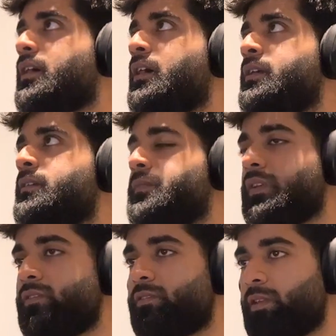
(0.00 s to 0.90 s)
I
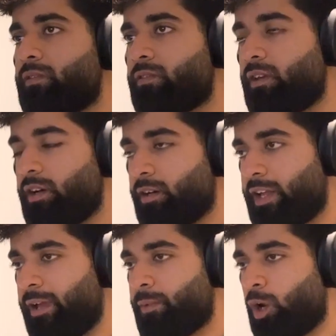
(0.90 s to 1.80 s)
this
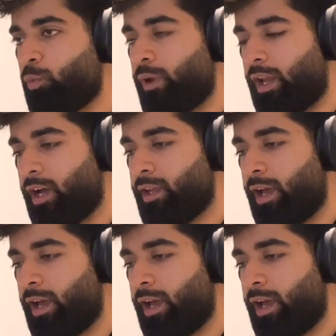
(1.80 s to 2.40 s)
time around when I